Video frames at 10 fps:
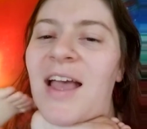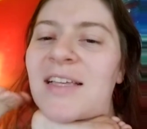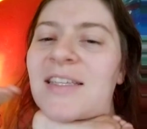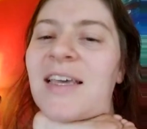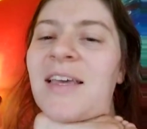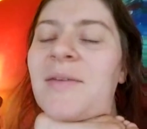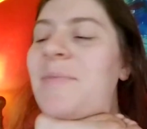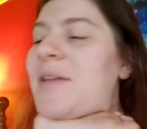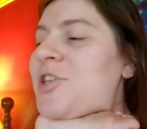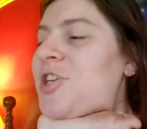As I had
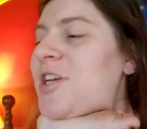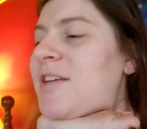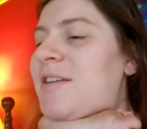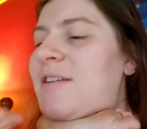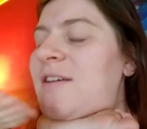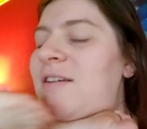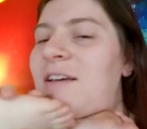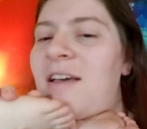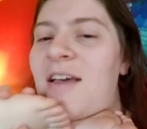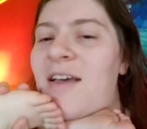mentioned
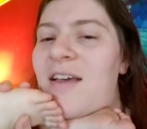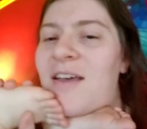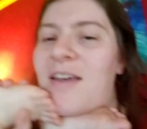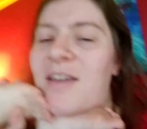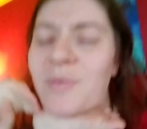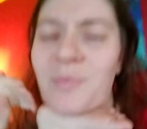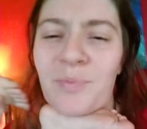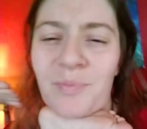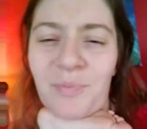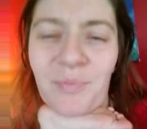in
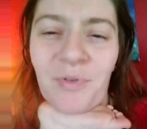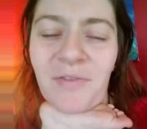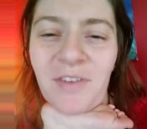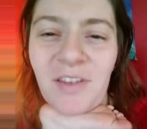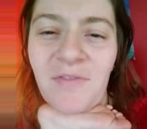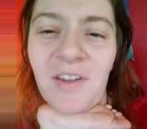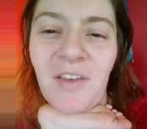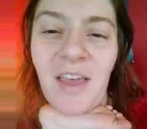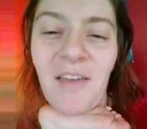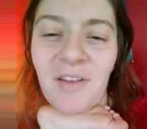a previous
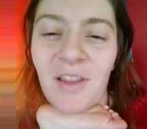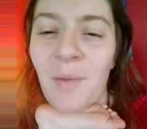video, I haven't